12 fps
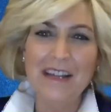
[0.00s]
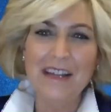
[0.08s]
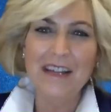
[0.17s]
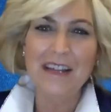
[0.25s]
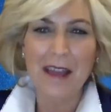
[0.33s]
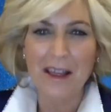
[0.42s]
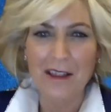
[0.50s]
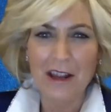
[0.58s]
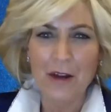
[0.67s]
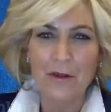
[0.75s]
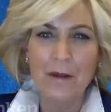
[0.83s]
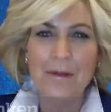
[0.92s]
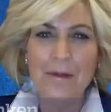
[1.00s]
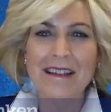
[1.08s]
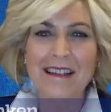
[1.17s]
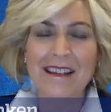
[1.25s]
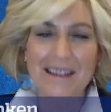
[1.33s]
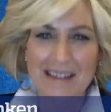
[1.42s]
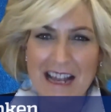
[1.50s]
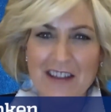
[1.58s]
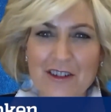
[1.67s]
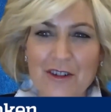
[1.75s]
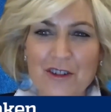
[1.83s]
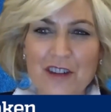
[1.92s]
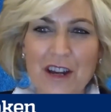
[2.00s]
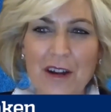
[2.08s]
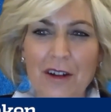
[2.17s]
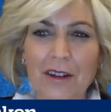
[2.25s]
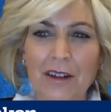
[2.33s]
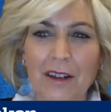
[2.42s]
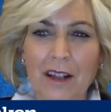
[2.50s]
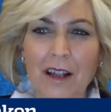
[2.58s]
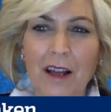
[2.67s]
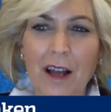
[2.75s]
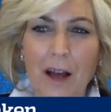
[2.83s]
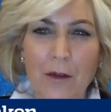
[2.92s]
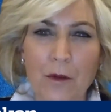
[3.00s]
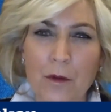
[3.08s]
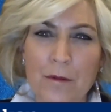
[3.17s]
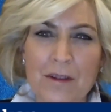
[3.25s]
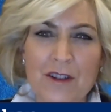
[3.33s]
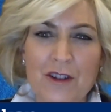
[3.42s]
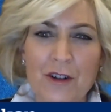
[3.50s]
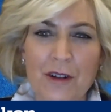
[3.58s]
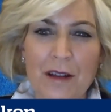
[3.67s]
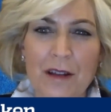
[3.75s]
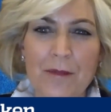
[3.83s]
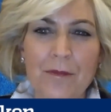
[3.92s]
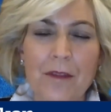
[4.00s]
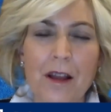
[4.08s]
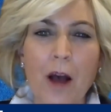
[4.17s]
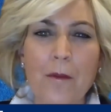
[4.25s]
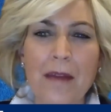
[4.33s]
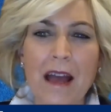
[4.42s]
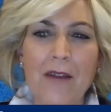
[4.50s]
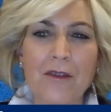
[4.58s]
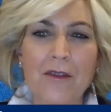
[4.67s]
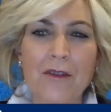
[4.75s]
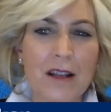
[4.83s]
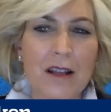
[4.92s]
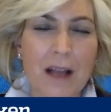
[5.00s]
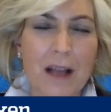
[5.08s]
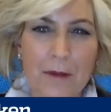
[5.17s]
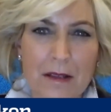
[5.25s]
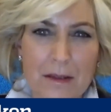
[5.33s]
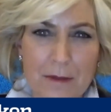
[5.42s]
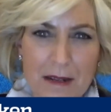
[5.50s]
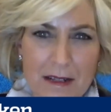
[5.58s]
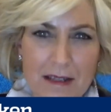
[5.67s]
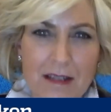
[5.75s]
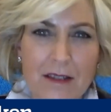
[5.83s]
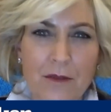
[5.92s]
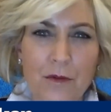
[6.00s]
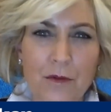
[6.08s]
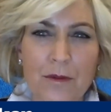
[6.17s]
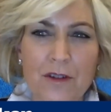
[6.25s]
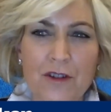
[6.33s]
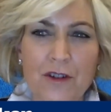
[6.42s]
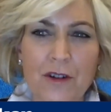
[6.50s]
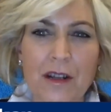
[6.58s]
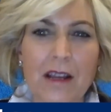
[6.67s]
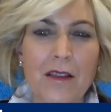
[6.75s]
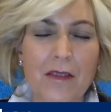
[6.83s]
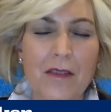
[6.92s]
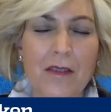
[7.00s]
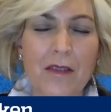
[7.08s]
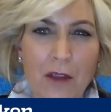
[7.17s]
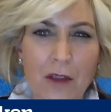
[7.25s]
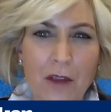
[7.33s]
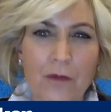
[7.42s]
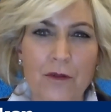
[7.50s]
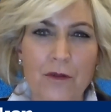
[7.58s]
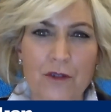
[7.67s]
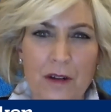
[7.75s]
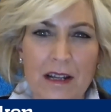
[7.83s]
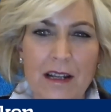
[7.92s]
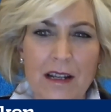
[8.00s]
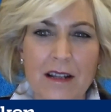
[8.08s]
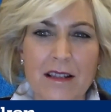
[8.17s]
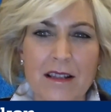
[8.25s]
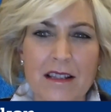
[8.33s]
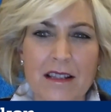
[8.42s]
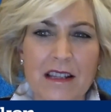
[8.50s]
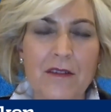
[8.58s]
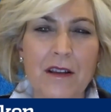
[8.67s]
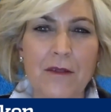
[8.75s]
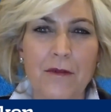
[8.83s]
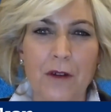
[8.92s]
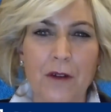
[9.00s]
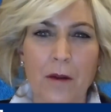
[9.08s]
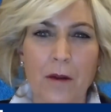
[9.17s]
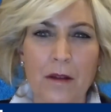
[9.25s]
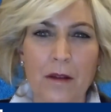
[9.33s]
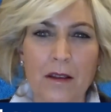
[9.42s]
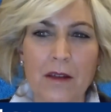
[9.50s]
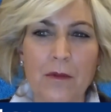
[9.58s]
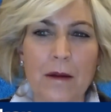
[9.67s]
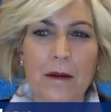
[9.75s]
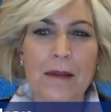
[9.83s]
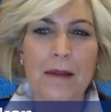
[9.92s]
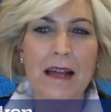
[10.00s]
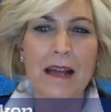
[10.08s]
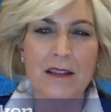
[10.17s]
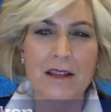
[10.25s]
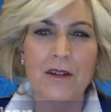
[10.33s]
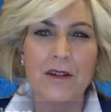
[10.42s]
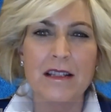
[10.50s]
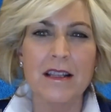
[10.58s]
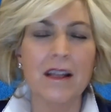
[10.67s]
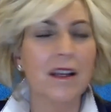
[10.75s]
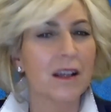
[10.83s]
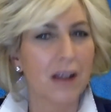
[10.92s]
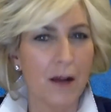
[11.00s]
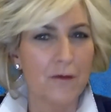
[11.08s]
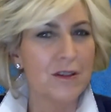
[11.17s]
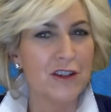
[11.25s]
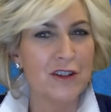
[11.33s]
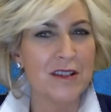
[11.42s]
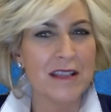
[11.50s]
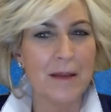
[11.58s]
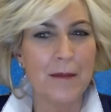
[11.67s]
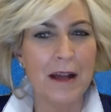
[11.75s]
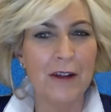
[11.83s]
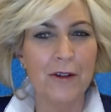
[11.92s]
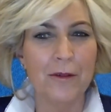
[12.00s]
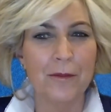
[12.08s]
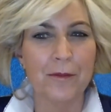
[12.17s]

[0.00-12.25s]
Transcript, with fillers: I'm Kelly Geer Ripken, National Chair of A Woman's Journey. On behalf of Johns Hopkins Medicine's A Woman's Journey, thank you for joining us this evening for our monthly webcast series, Conversations That Matter.